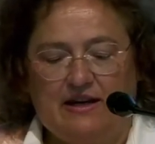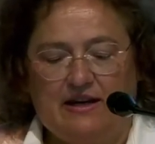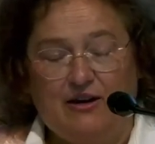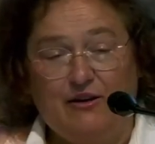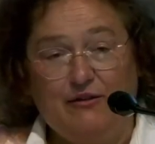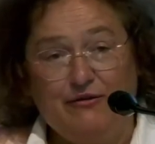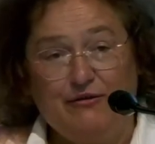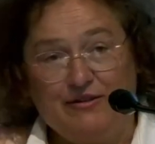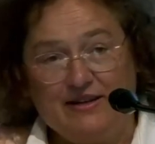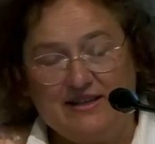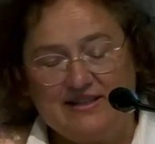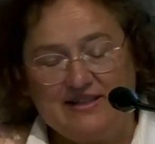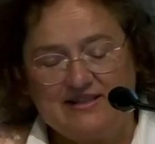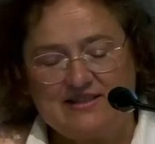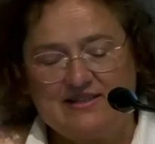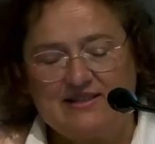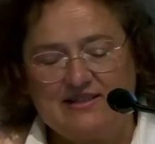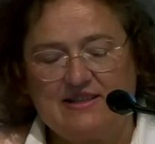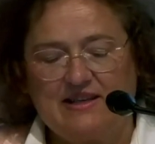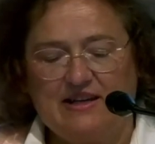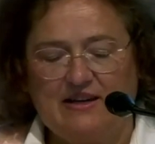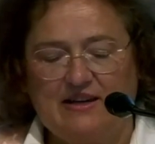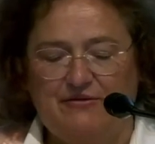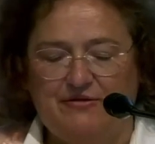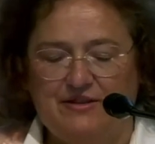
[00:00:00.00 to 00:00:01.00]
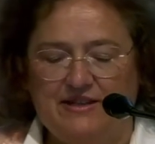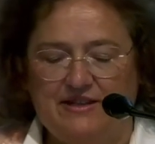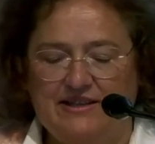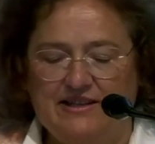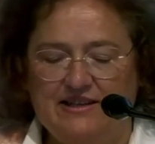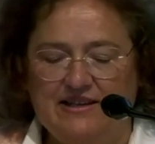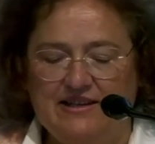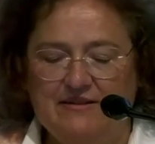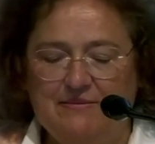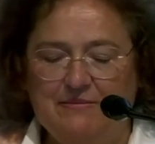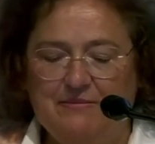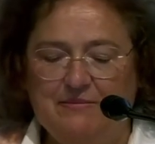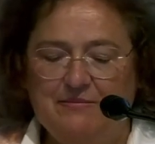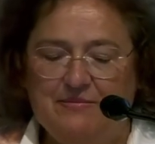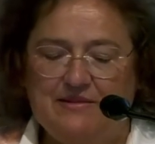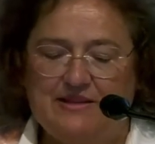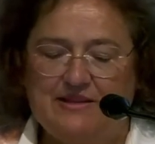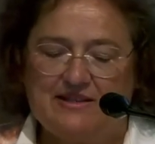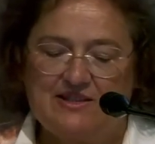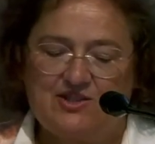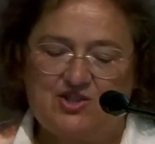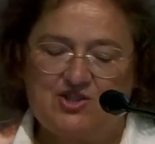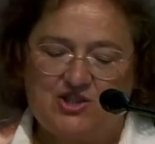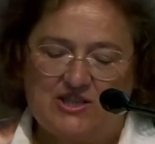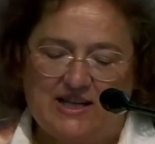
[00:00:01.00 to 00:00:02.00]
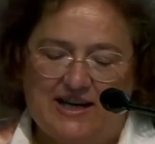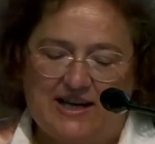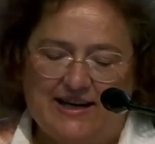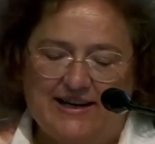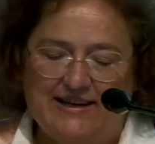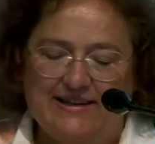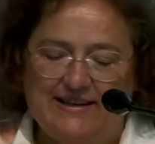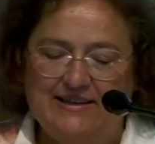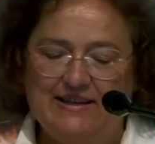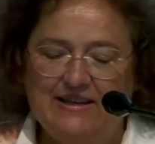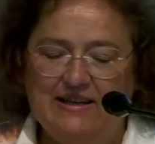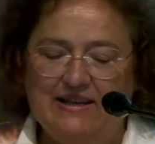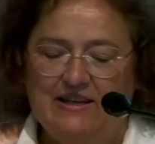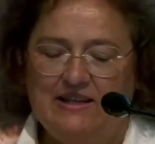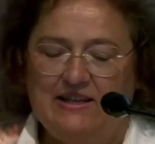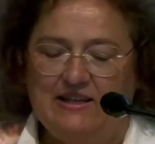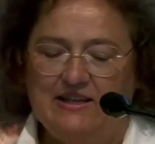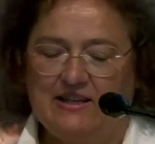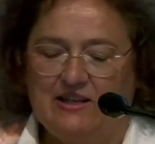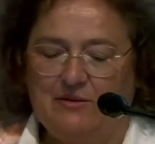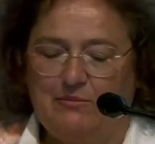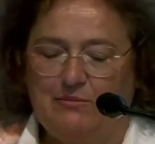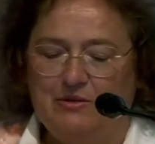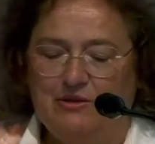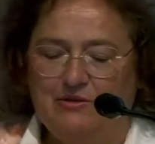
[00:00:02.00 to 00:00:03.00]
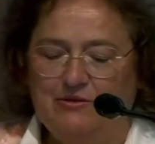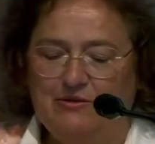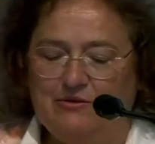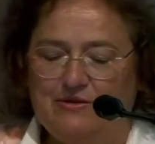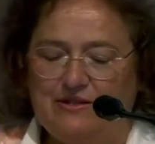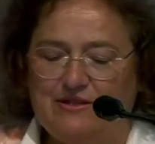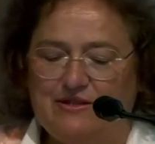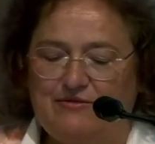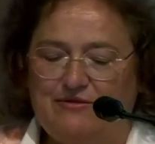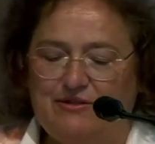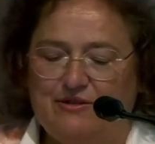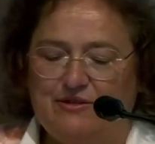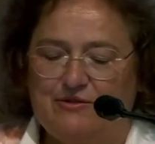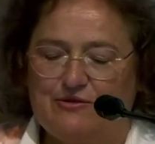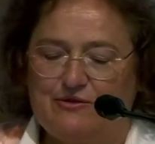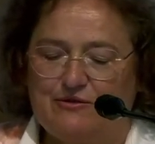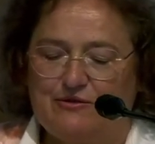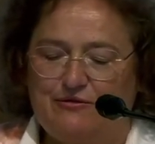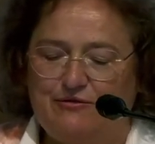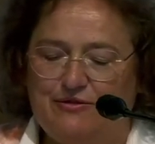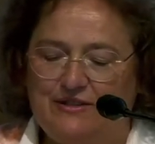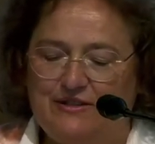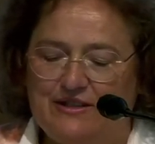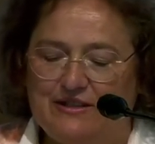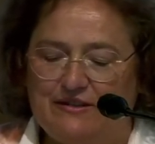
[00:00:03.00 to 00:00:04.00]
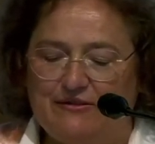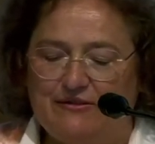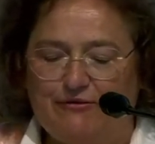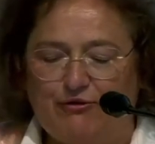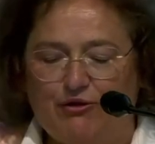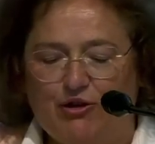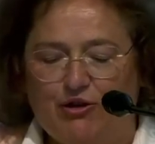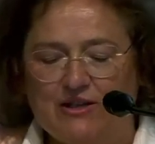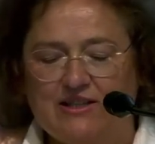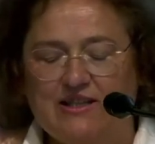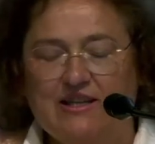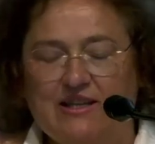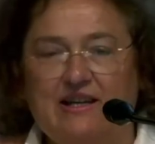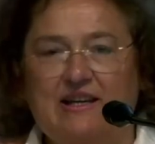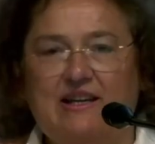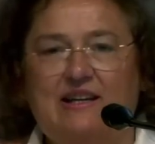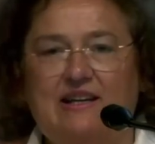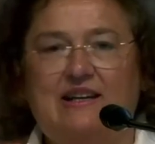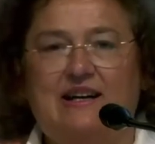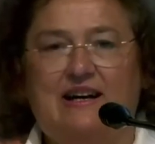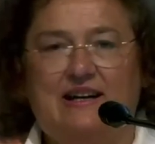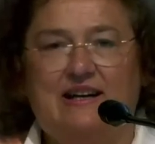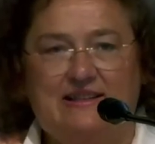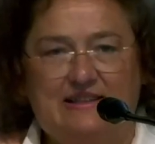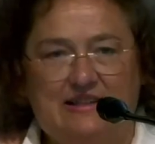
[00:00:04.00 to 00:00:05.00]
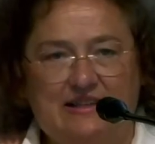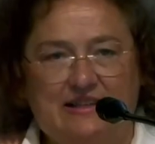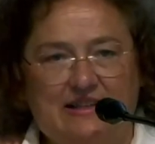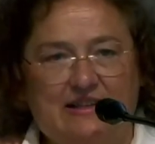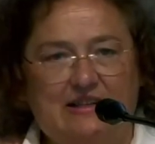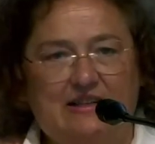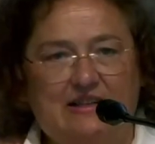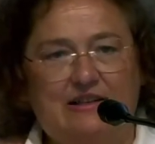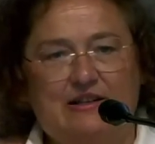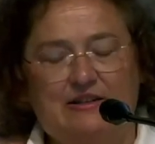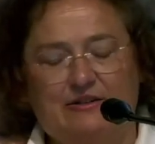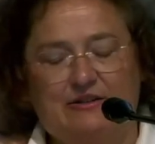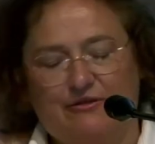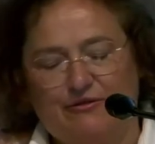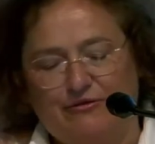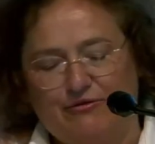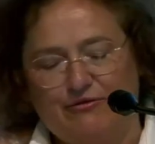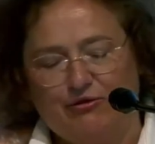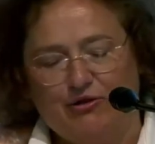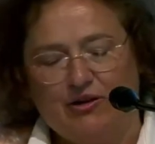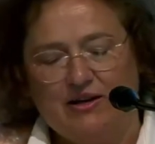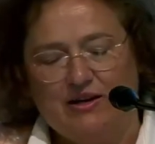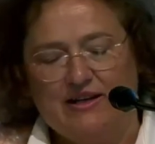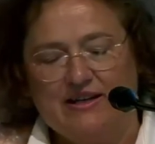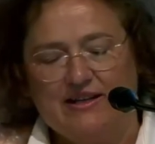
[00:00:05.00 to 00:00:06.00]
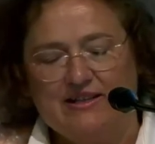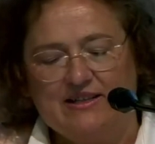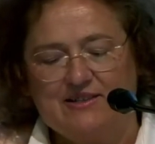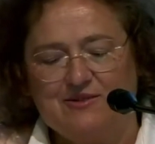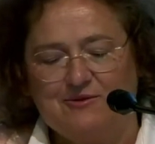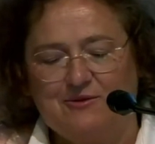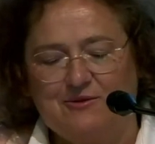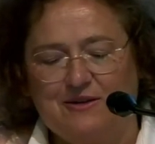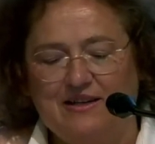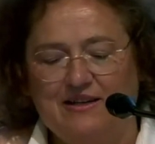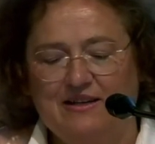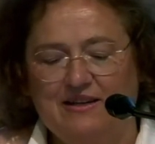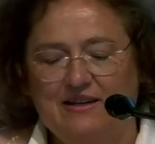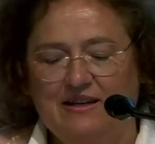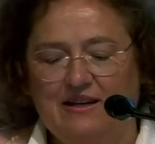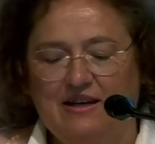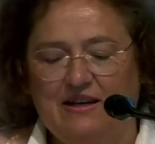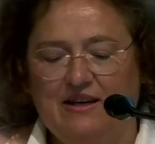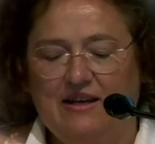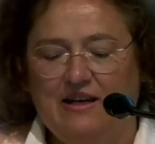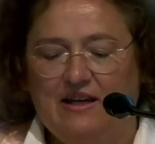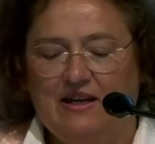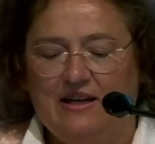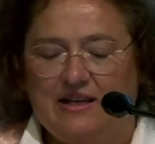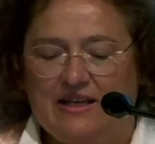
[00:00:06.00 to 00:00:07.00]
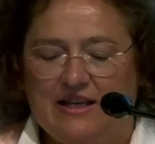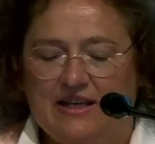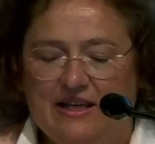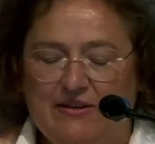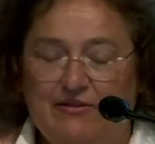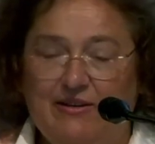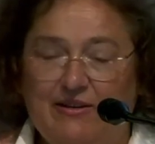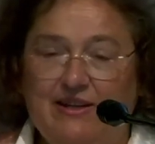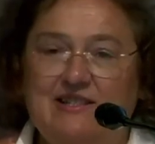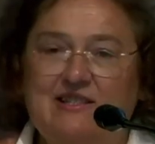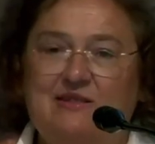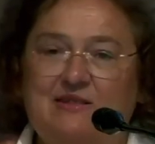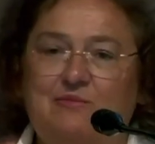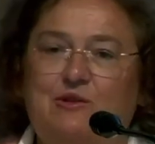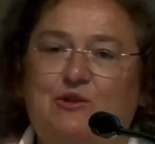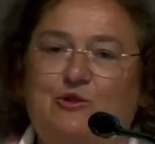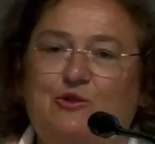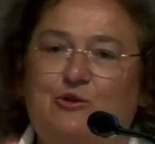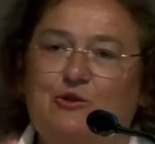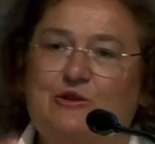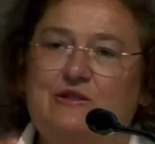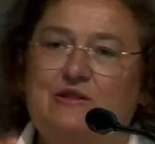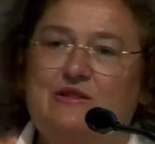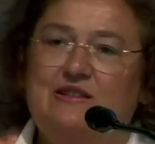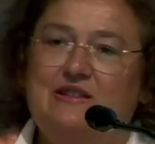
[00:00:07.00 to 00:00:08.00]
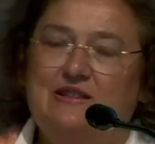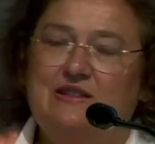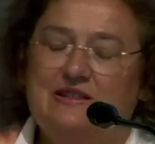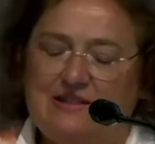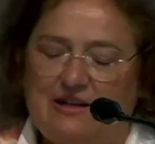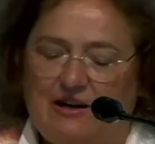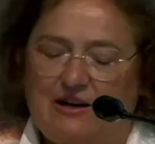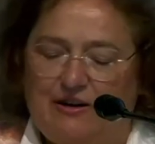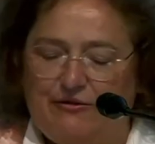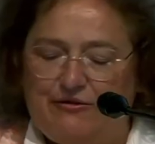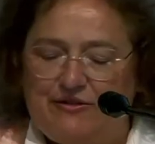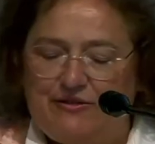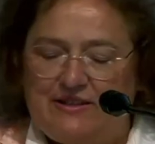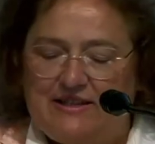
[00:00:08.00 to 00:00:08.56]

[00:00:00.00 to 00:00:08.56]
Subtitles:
The answer to this criticism is that Stein formulated her philosophy of education in lectures, articles, and talks with her audience in mind.